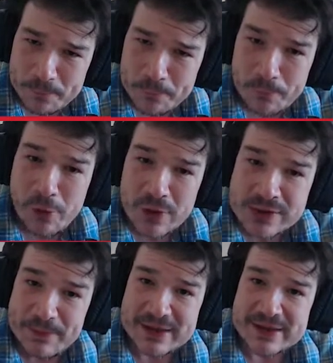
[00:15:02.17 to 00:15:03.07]

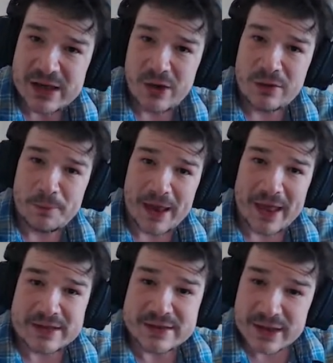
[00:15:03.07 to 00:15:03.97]
prospects, the youth
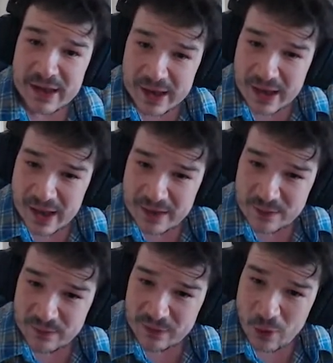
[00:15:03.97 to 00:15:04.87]
players
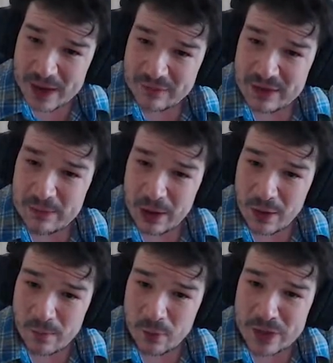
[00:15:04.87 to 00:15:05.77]
that we've got, giving them a lot more